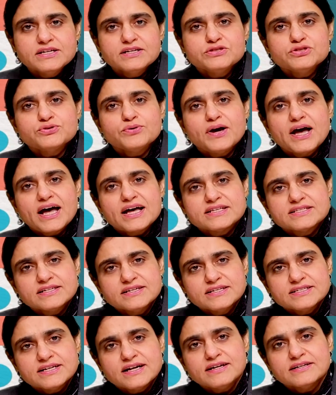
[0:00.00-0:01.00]
And so as
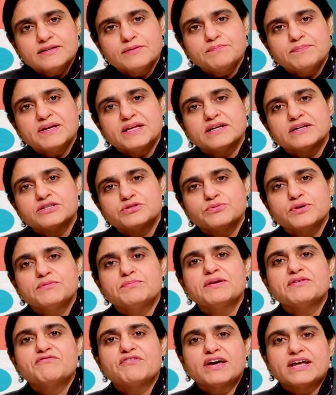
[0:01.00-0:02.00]
a result, the periods will
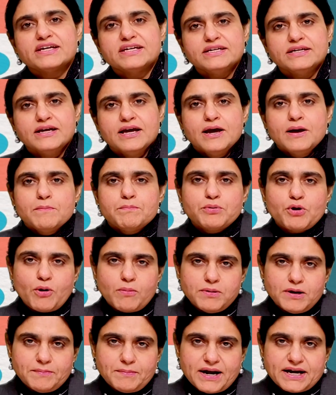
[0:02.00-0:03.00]
be very
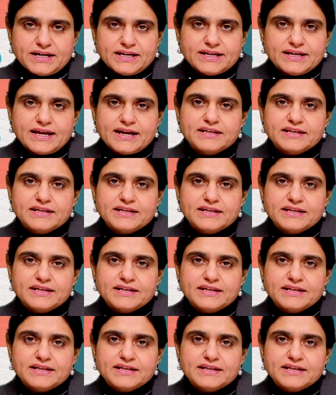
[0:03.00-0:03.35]
problematic,